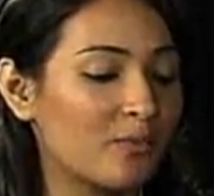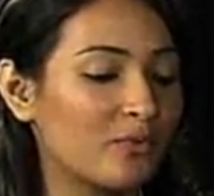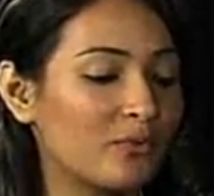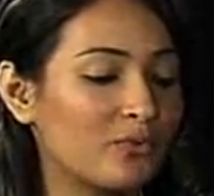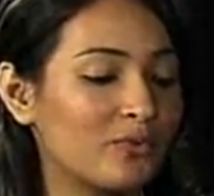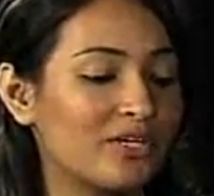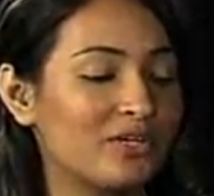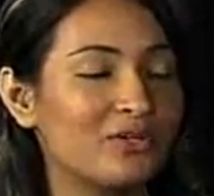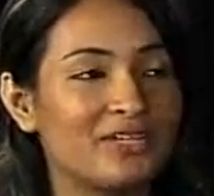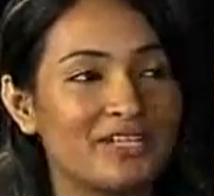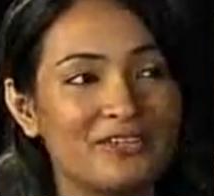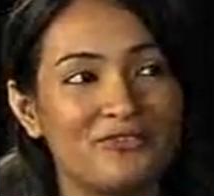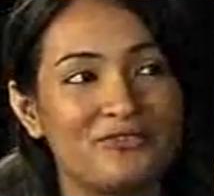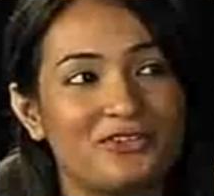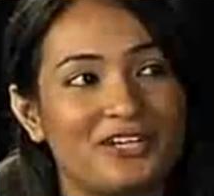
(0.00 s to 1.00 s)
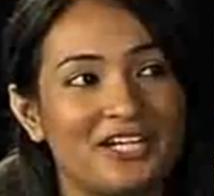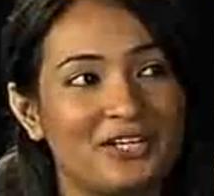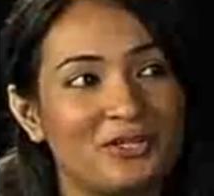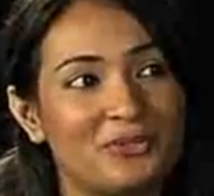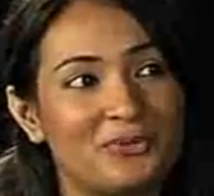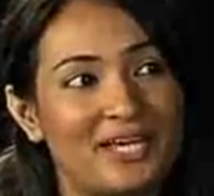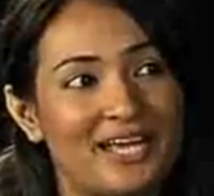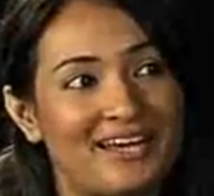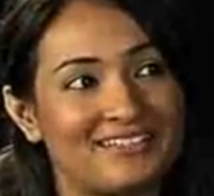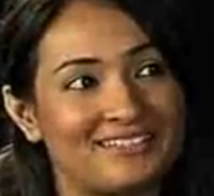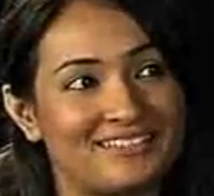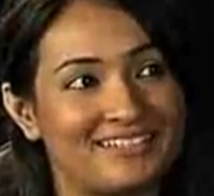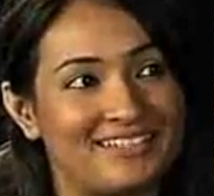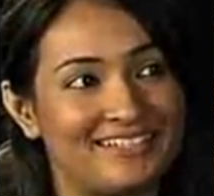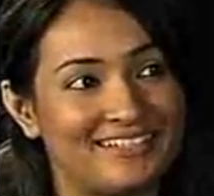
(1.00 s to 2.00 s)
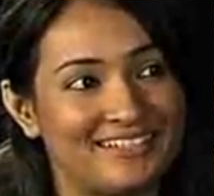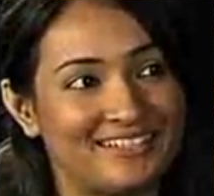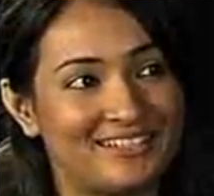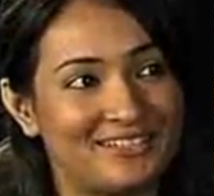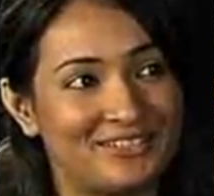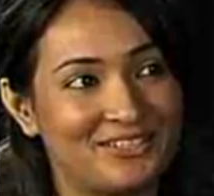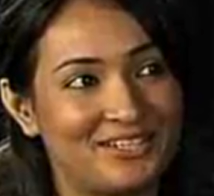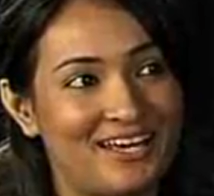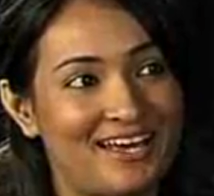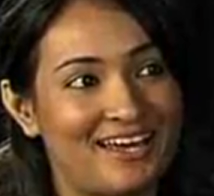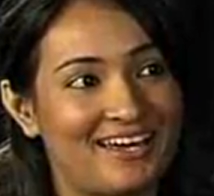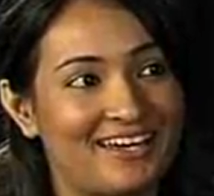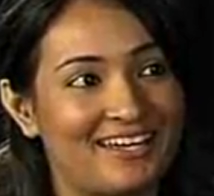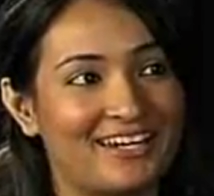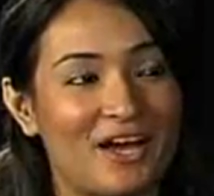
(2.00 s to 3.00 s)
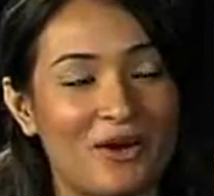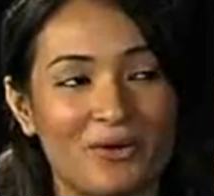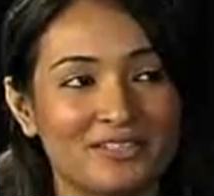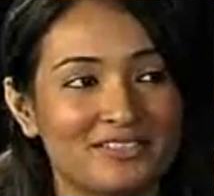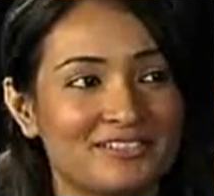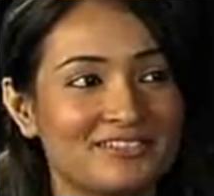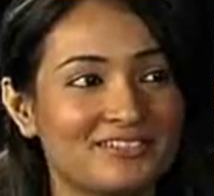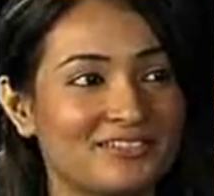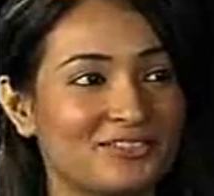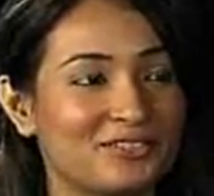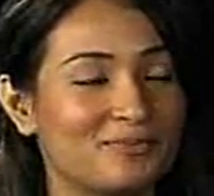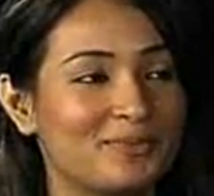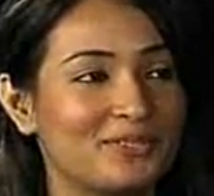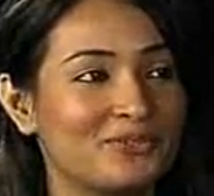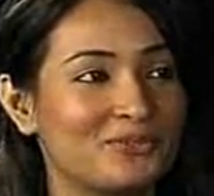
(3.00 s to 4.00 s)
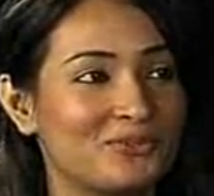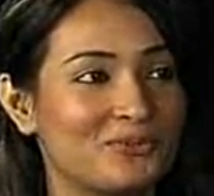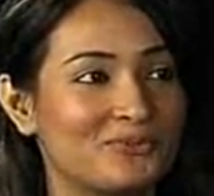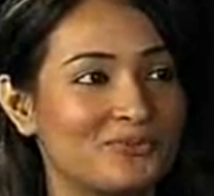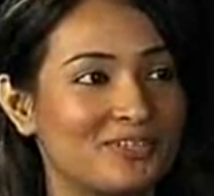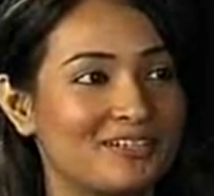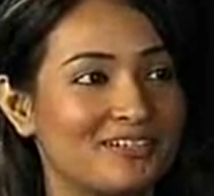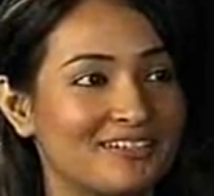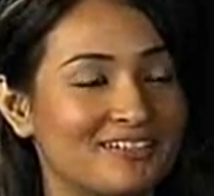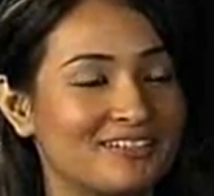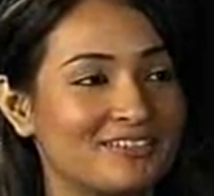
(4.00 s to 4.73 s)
We're looking for a new CAS dean, and how has the search been so far?